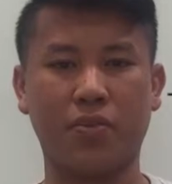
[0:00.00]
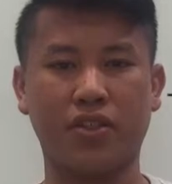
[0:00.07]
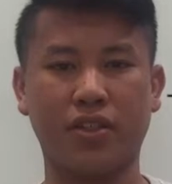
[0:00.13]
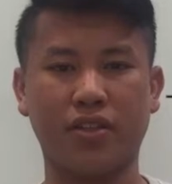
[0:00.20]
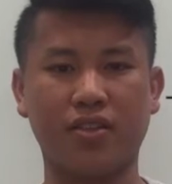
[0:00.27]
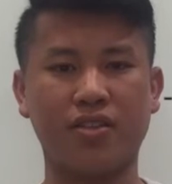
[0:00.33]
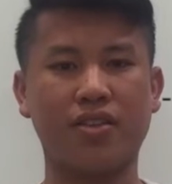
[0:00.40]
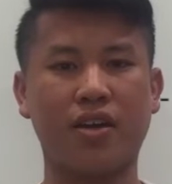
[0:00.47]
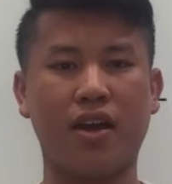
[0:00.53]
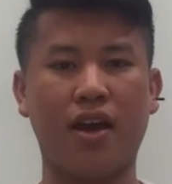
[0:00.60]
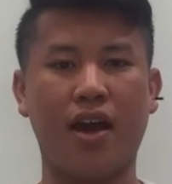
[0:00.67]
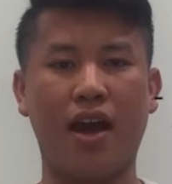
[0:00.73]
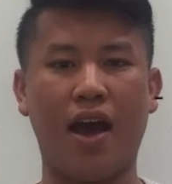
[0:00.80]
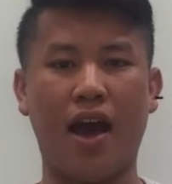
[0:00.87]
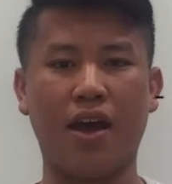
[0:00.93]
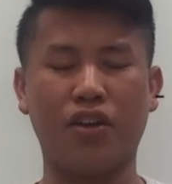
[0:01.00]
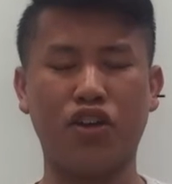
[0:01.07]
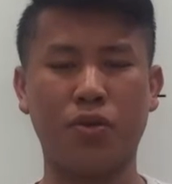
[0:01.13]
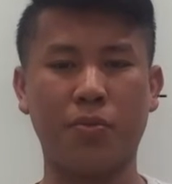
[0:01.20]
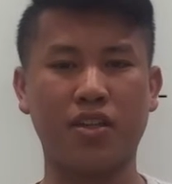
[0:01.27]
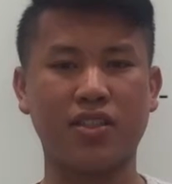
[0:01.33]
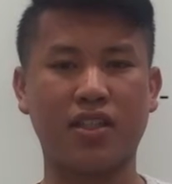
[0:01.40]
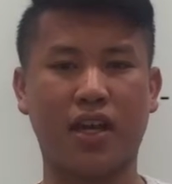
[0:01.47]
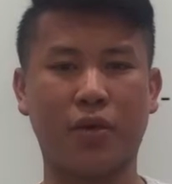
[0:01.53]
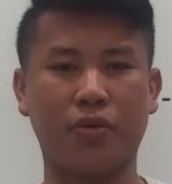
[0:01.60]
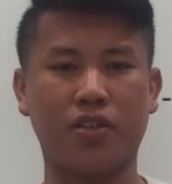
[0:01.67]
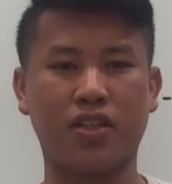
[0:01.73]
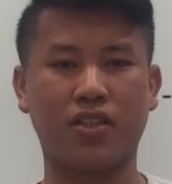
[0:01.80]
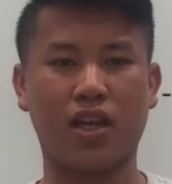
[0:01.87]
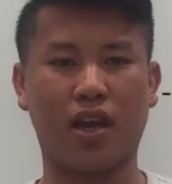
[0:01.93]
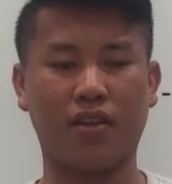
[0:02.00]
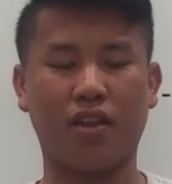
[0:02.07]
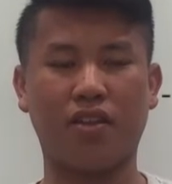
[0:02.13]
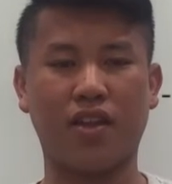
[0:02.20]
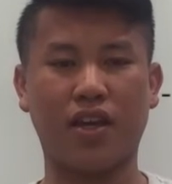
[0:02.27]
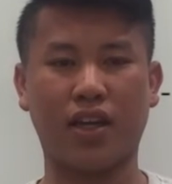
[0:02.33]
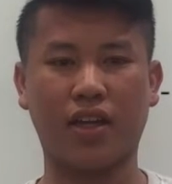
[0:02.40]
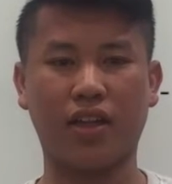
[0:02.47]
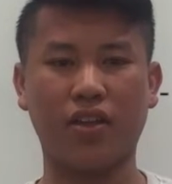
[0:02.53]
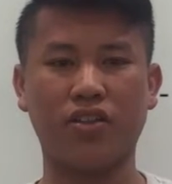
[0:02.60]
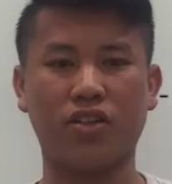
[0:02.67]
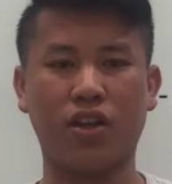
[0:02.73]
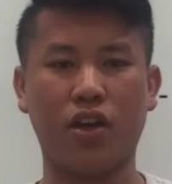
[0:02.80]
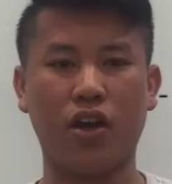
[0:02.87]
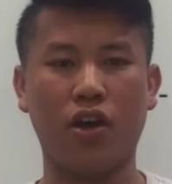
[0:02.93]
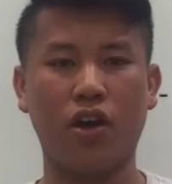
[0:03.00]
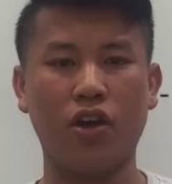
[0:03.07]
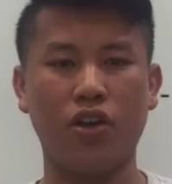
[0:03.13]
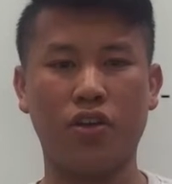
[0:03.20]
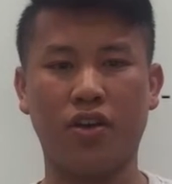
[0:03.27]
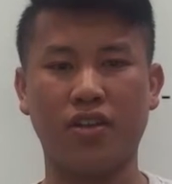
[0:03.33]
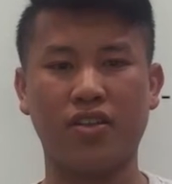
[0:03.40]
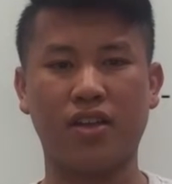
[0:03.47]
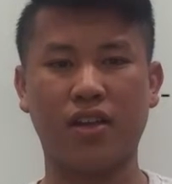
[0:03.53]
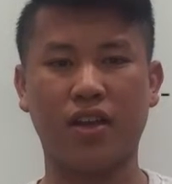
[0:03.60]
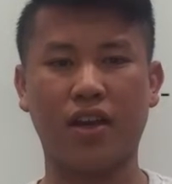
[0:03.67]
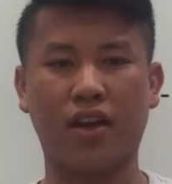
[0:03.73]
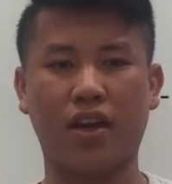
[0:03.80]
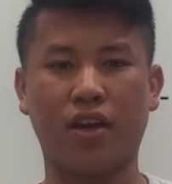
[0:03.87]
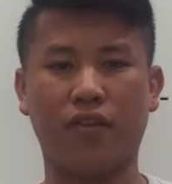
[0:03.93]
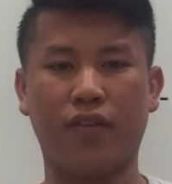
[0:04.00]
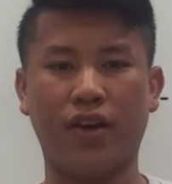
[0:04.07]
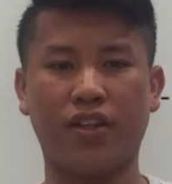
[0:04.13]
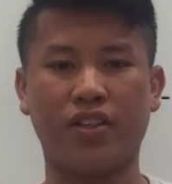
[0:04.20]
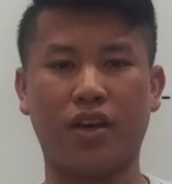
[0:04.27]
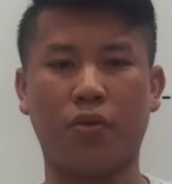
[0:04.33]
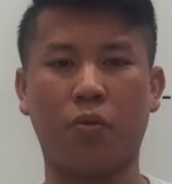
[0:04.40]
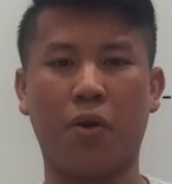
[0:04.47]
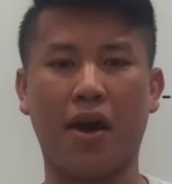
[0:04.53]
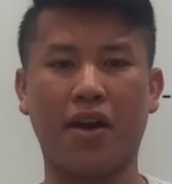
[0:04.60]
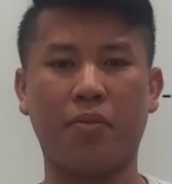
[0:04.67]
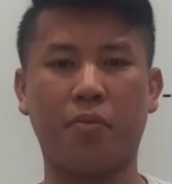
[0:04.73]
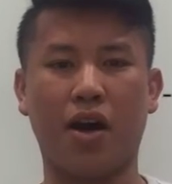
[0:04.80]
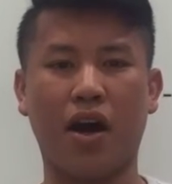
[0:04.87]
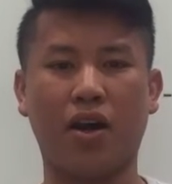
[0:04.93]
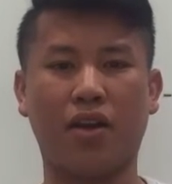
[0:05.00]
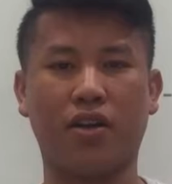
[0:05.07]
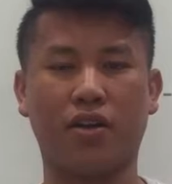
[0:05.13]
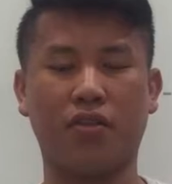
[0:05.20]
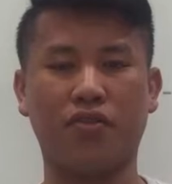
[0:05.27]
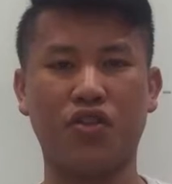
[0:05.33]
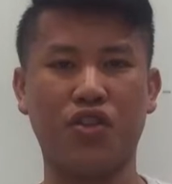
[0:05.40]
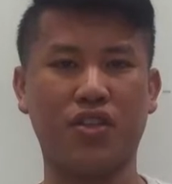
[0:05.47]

options, and numerous languages other than English, Unitility can reach a wider market of